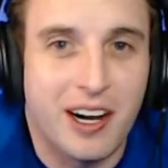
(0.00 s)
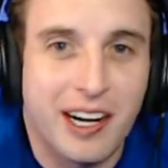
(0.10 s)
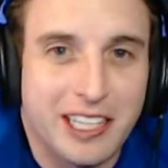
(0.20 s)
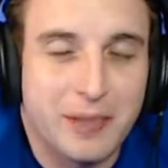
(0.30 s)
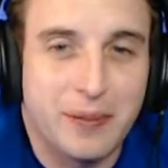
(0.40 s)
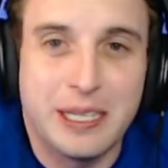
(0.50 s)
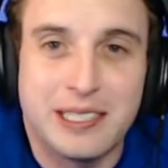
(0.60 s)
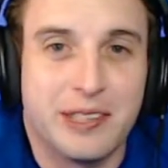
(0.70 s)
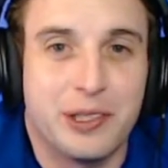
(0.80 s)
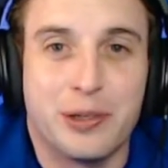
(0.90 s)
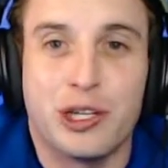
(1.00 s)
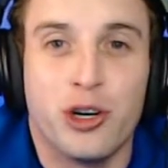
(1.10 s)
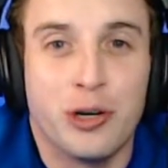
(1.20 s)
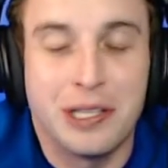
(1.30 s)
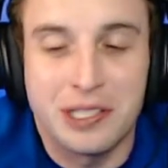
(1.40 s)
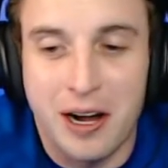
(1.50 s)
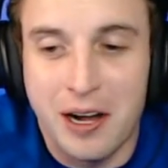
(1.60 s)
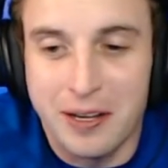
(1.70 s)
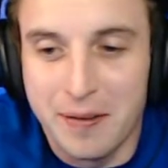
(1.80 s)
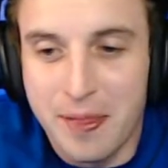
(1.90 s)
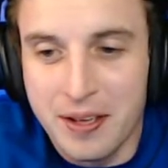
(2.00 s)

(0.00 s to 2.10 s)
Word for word: talking at the beginning because I literally couldn't talk.